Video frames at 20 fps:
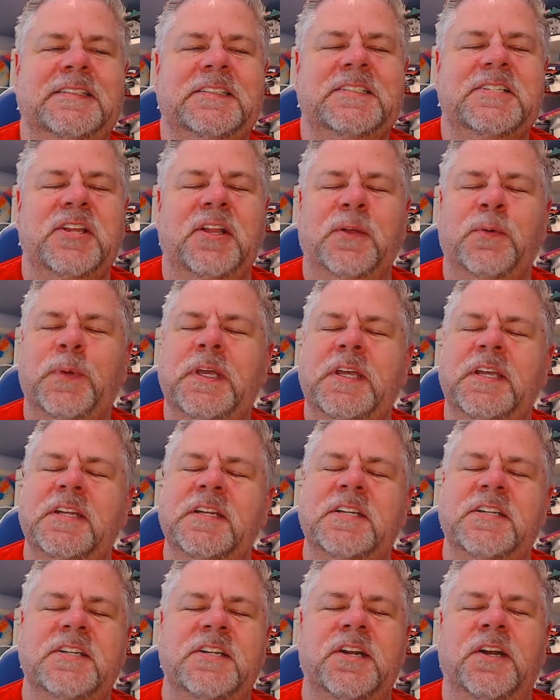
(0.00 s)
so that we
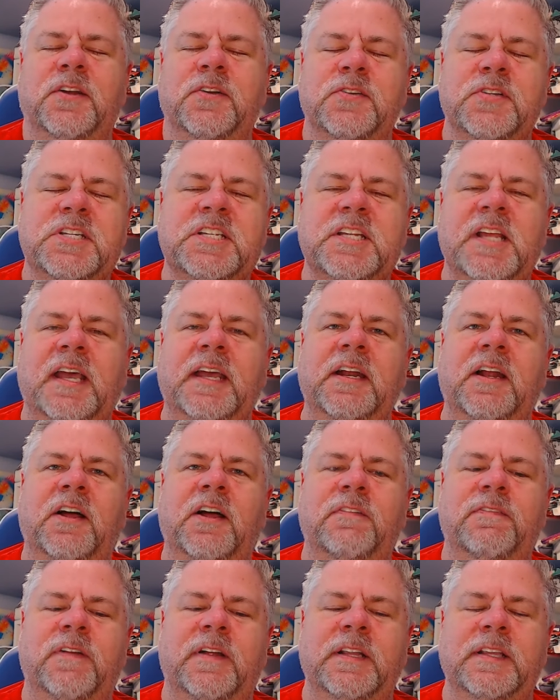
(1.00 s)
can you know sign
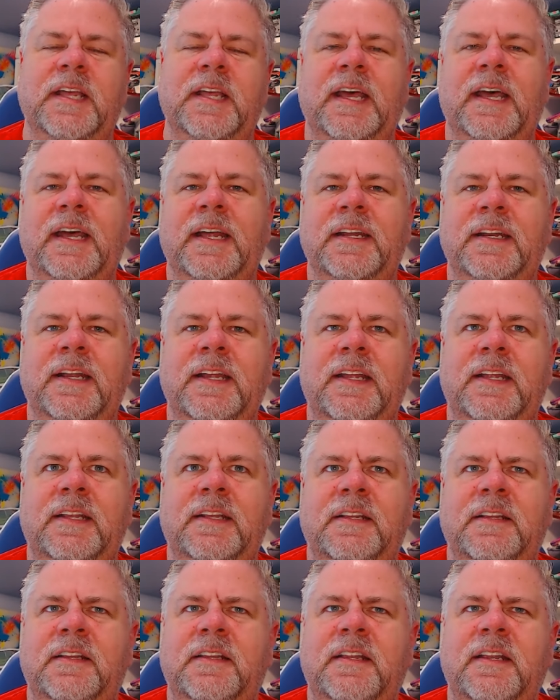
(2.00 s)
off on that
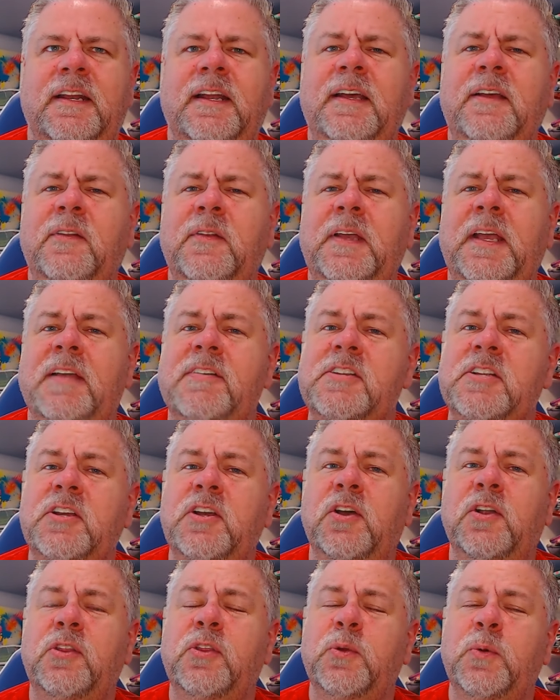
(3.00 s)
and then i only have to
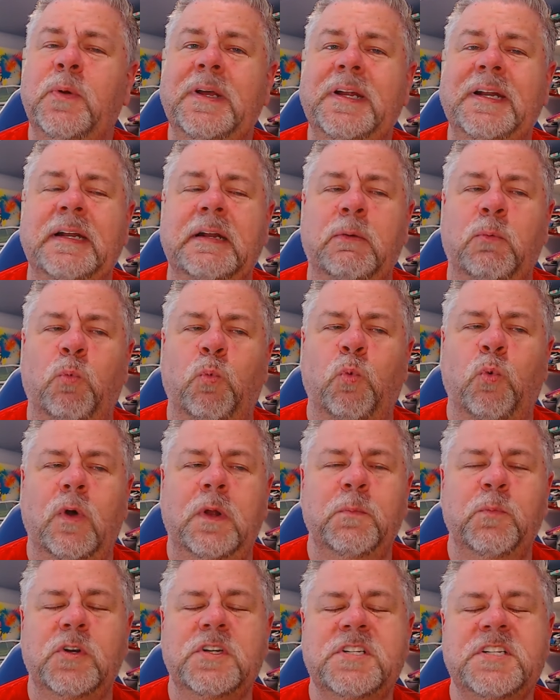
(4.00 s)
go through it
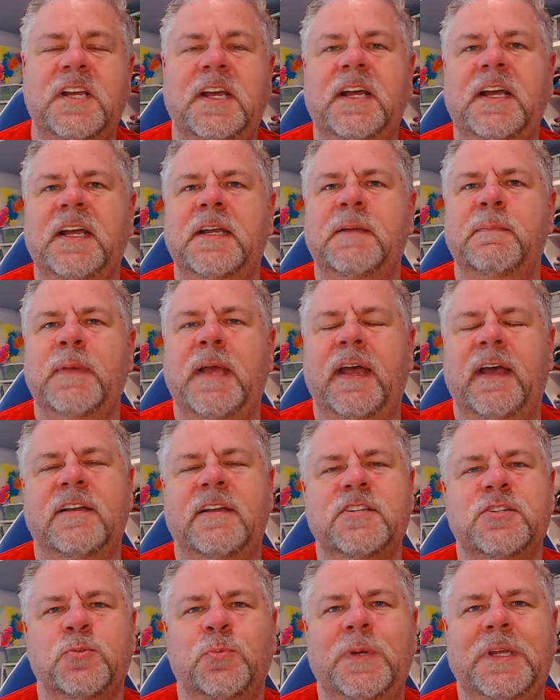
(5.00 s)
one more time
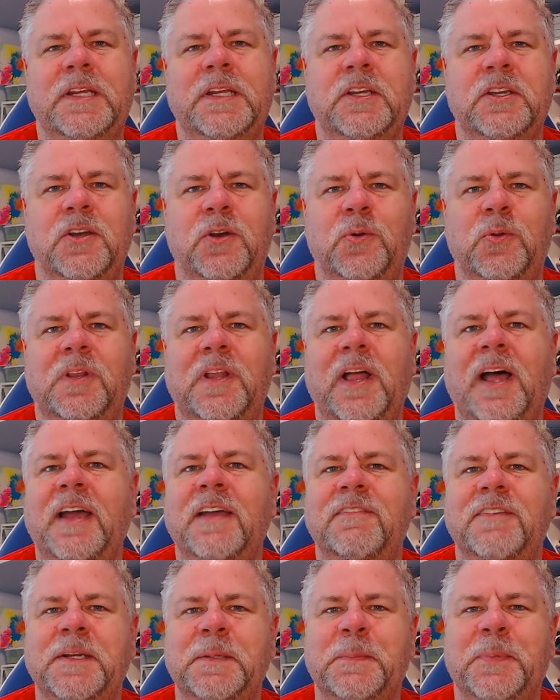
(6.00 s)
as we go
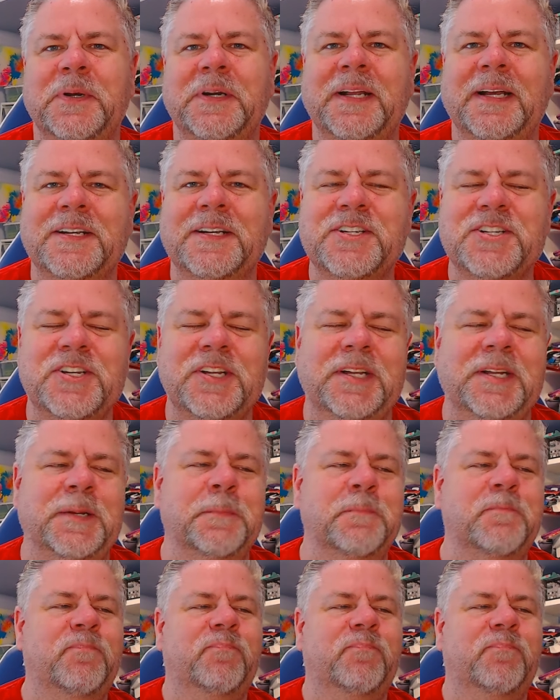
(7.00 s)
live in production